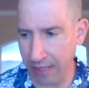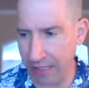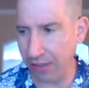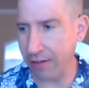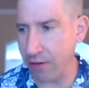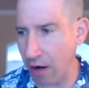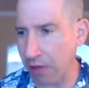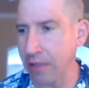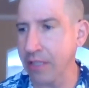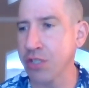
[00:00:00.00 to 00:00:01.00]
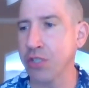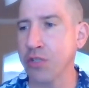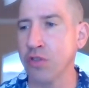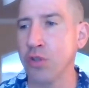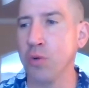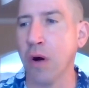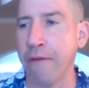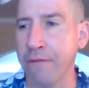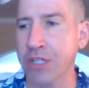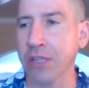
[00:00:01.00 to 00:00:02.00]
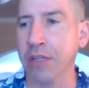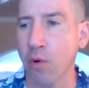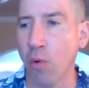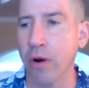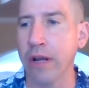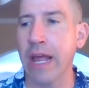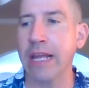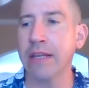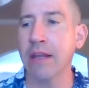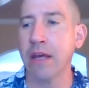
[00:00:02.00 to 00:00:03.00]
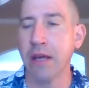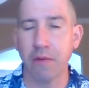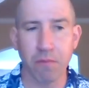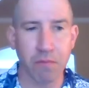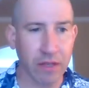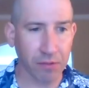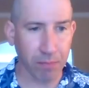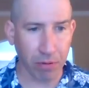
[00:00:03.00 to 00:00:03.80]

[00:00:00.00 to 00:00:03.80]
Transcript: insider knowledge to efficiently coordinate this